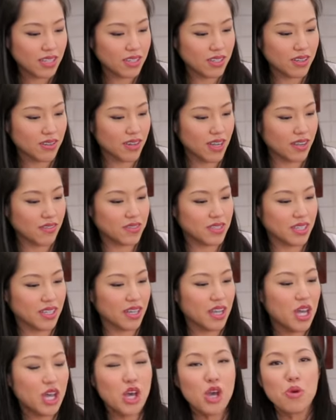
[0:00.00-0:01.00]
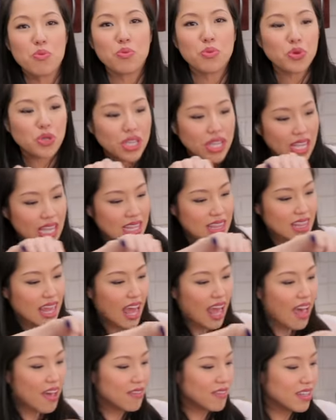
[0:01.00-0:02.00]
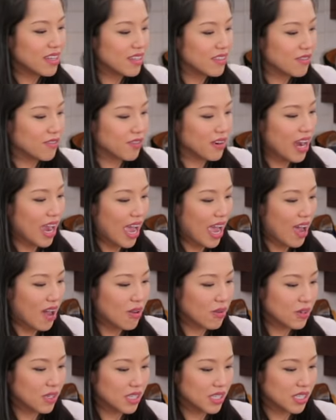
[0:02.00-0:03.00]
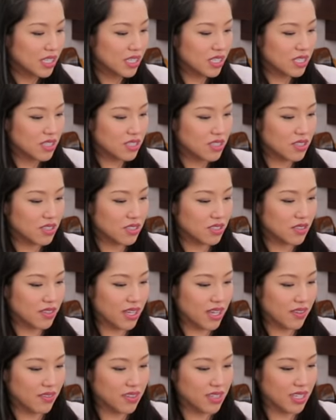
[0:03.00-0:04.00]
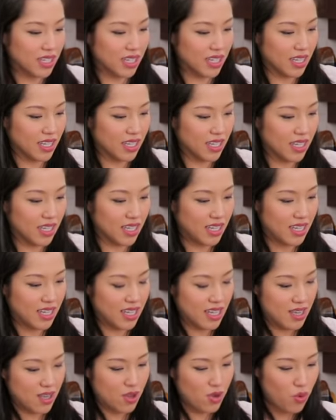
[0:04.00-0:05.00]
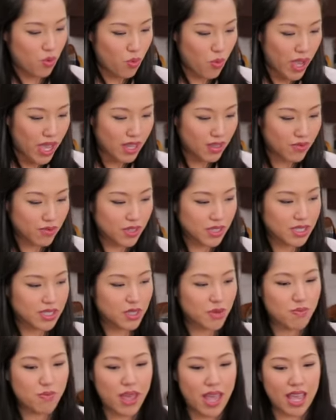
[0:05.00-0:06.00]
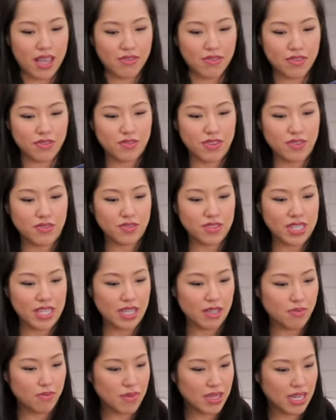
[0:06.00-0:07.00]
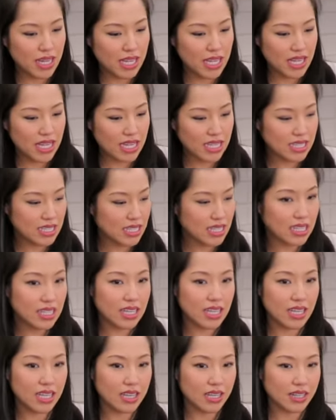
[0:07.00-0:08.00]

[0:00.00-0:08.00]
You don't have to preheat the oven for hours. You don't have to wait for it to bake for 15 minutes.